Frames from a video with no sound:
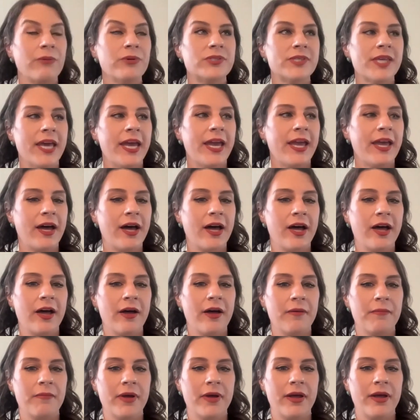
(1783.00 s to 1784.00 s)
would say
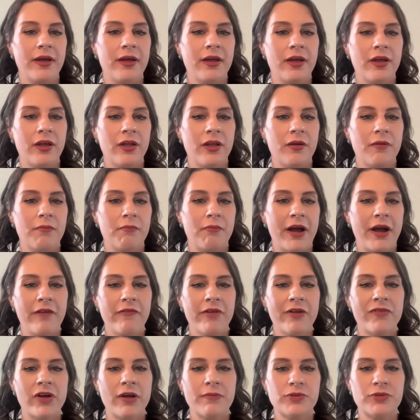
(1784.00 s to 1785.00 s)
my
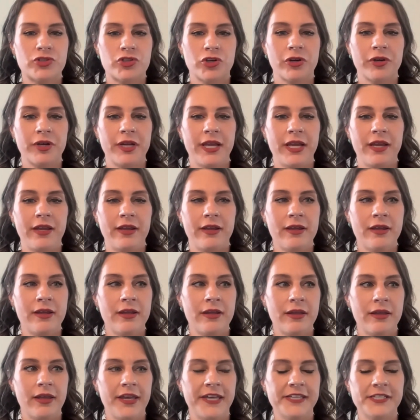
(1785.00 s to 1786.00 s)
RevOps
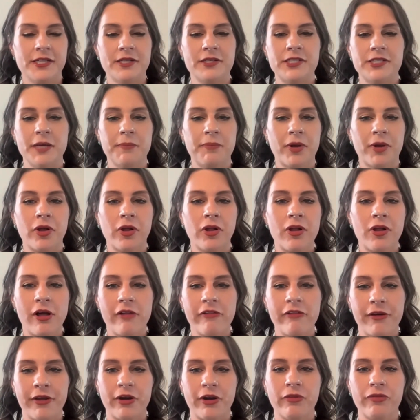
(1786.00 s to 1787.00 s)
journey isn't typical,
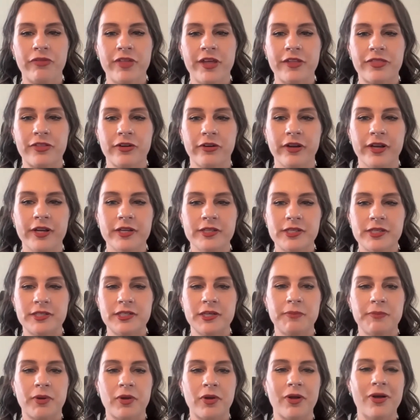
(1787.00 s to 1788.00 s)
although I don't think there is a
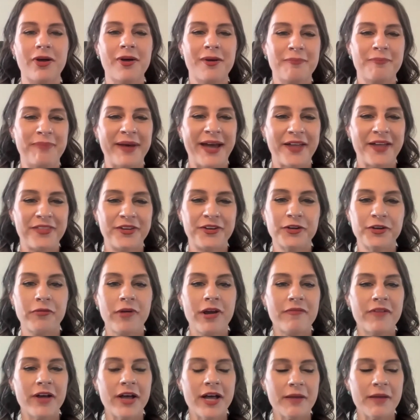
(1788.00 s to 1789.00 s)
typical path into
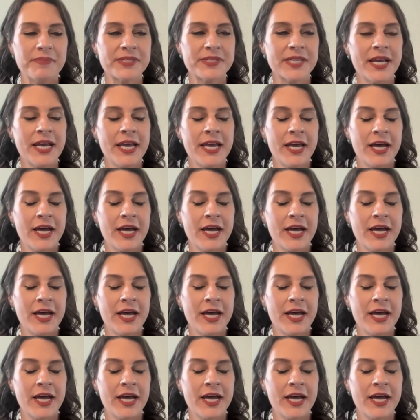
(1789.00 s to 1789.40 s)
RevOps.